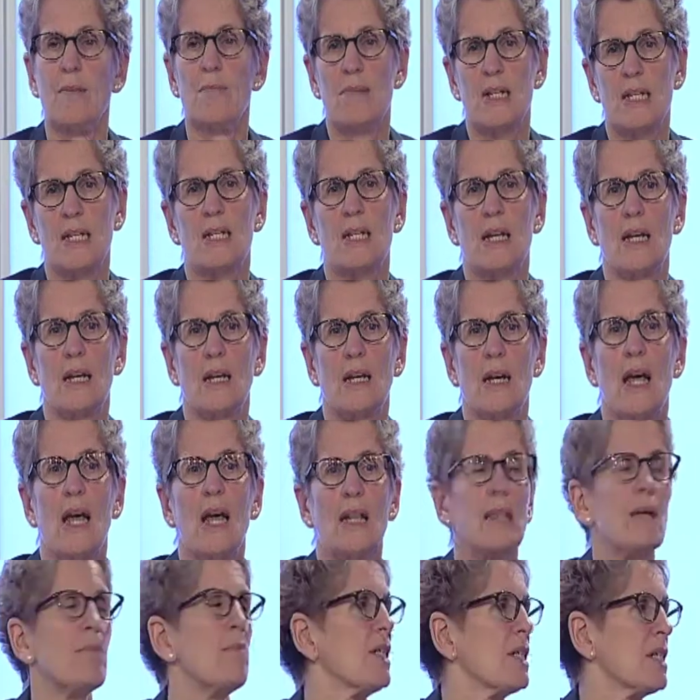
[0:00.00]
the missing,
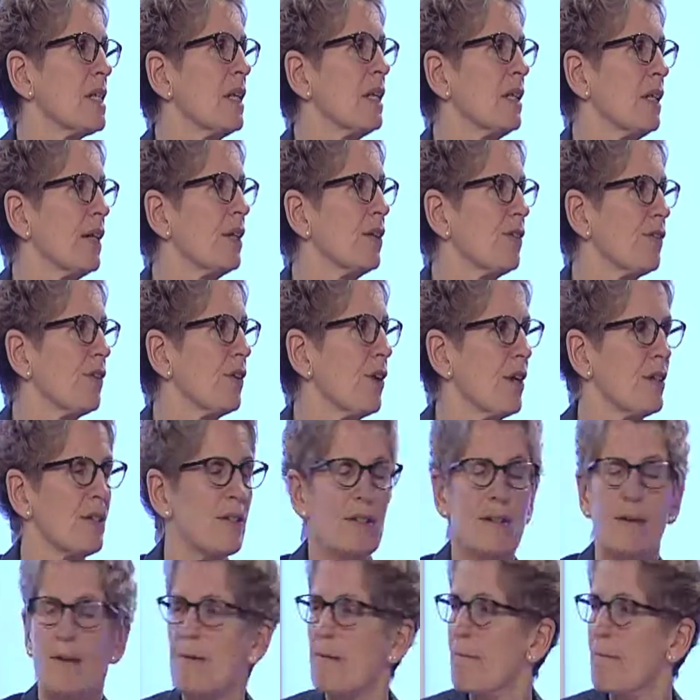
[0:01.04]
the missing link for us.